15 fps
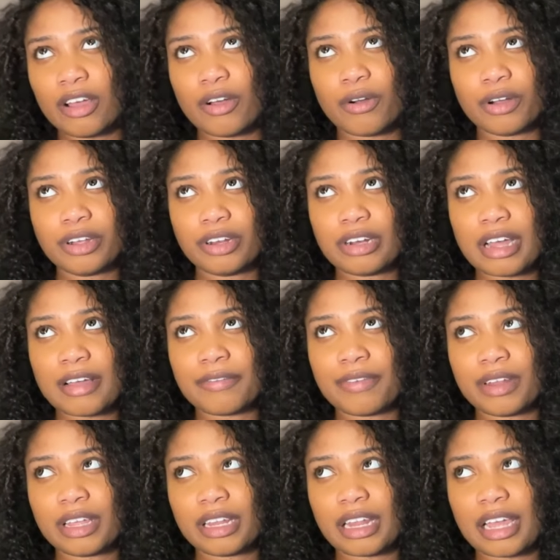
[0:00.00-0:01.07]
or you're not
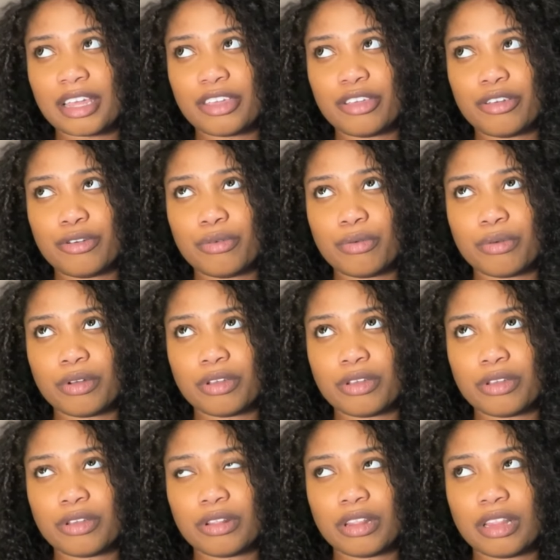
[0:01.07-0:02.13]
feeling like you
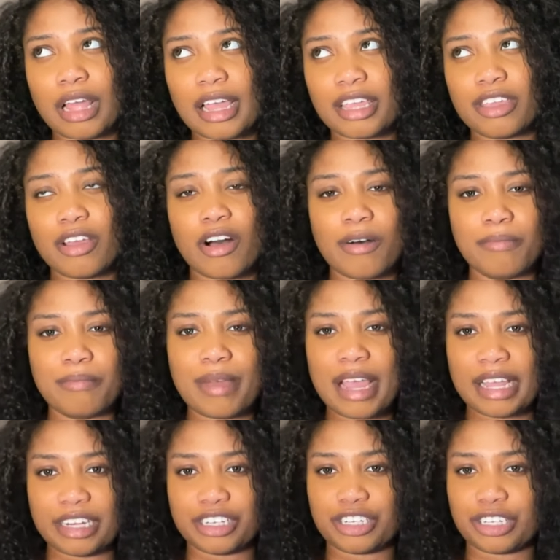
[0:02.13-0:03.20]
like y'all
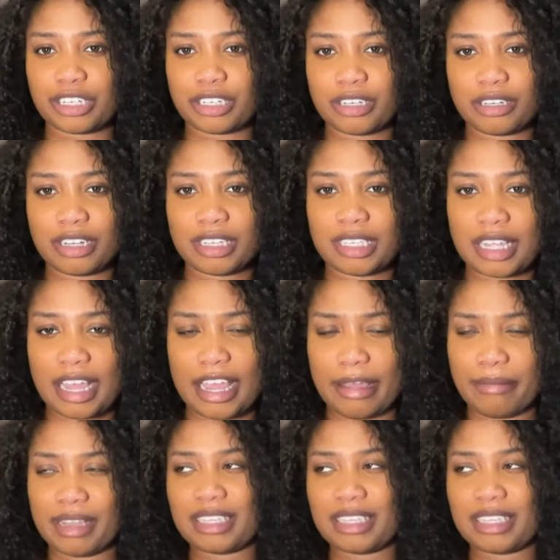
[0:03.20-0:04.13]
mesh the same.